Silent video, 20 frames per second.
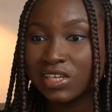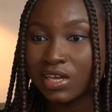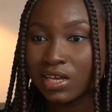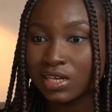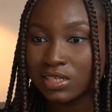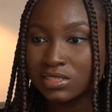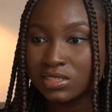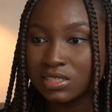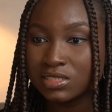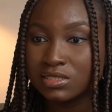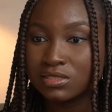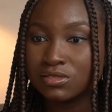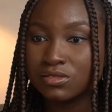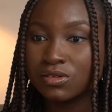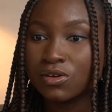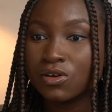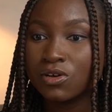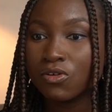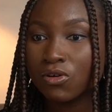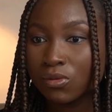access the
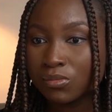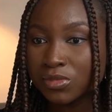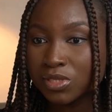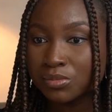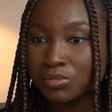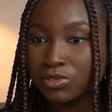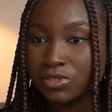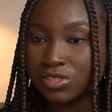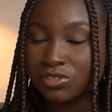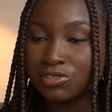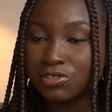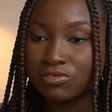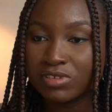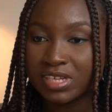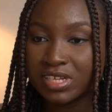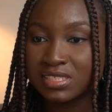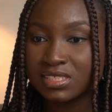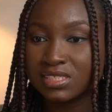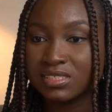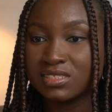Omni model
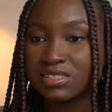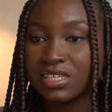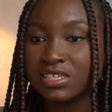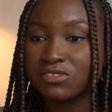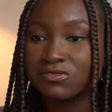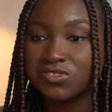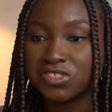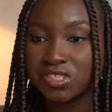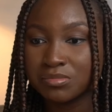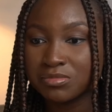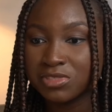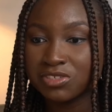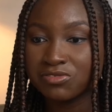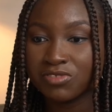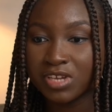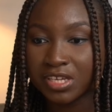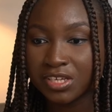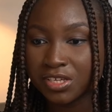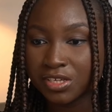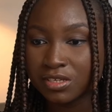right inside of Gemini
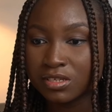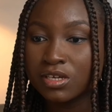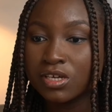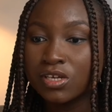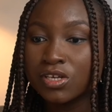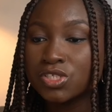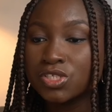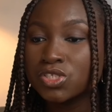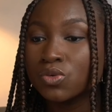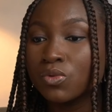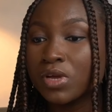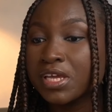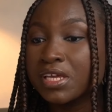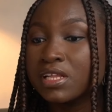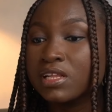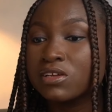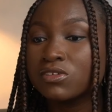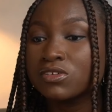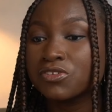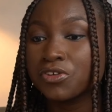right here. So when you
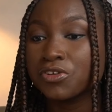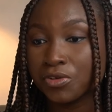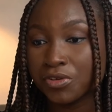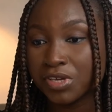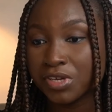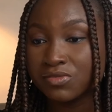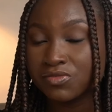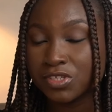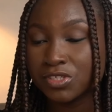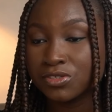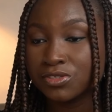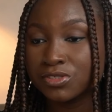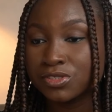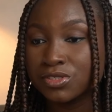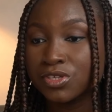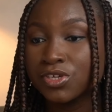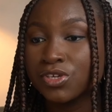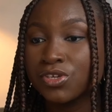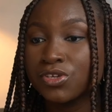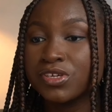click on create videos,
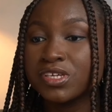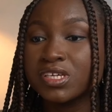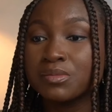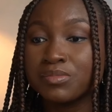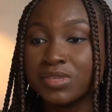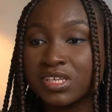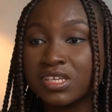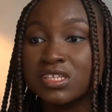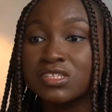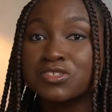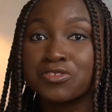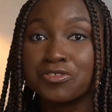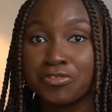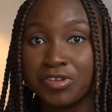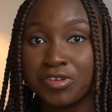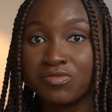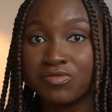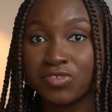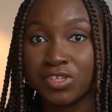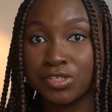you can begin to
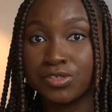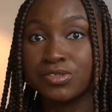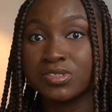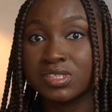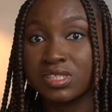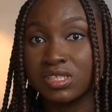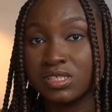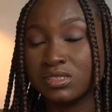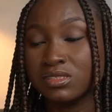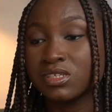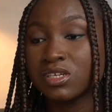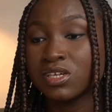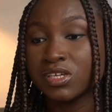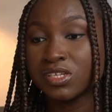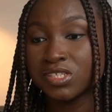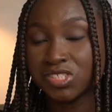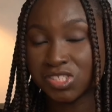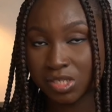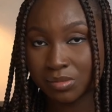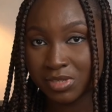create videos in
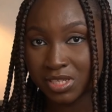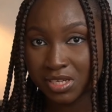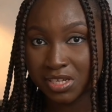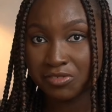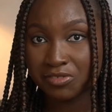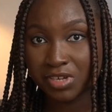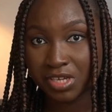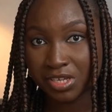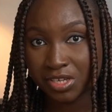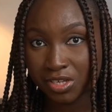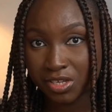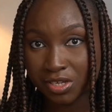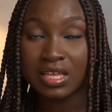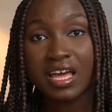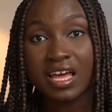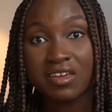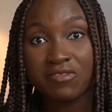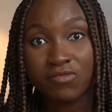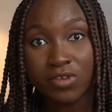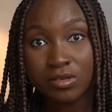Gemini right here.
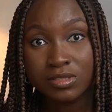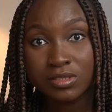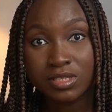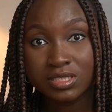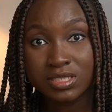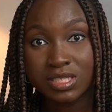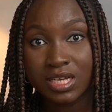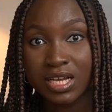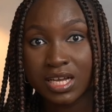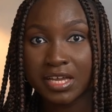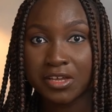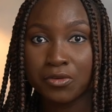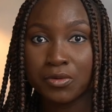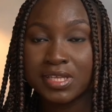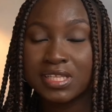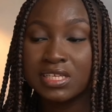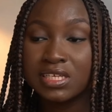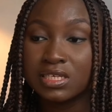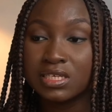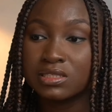I found out that I
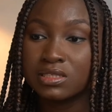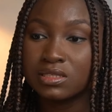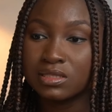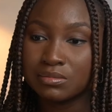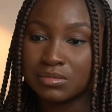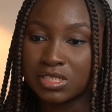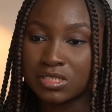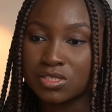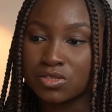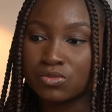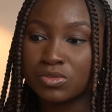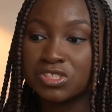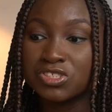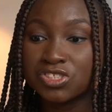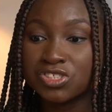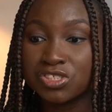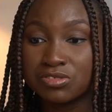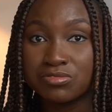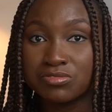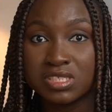quickly hit the limits when
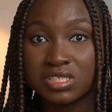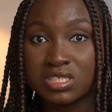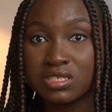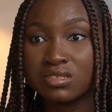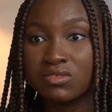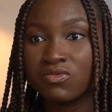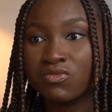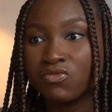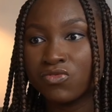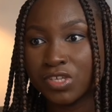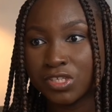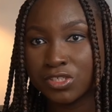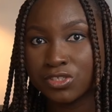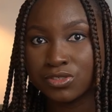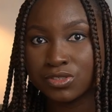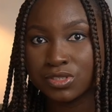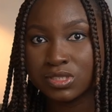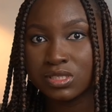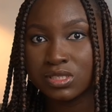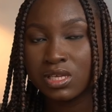generating
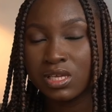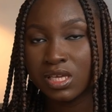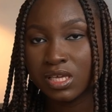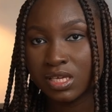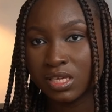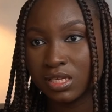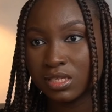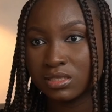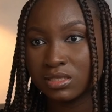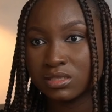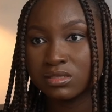videos in